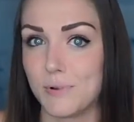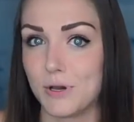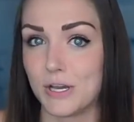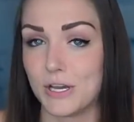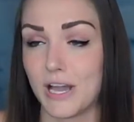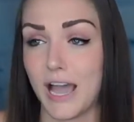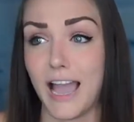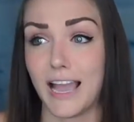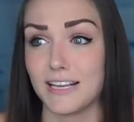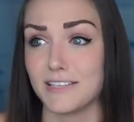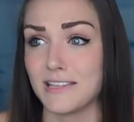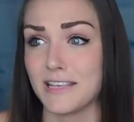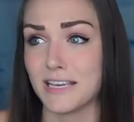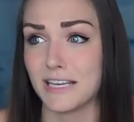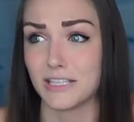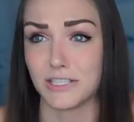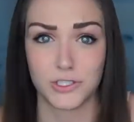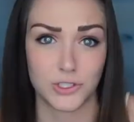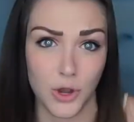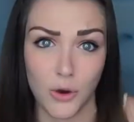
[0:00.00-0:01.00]
but I
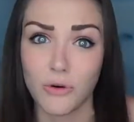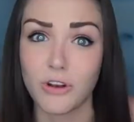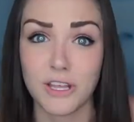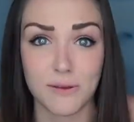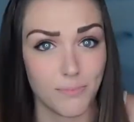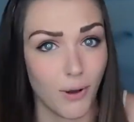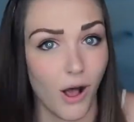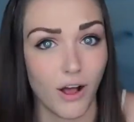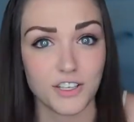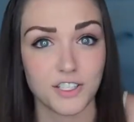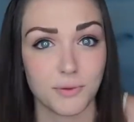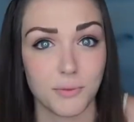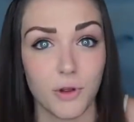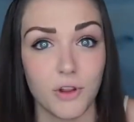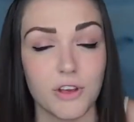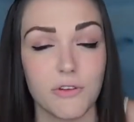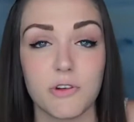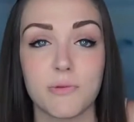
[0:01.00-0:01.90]
think it's totally possible.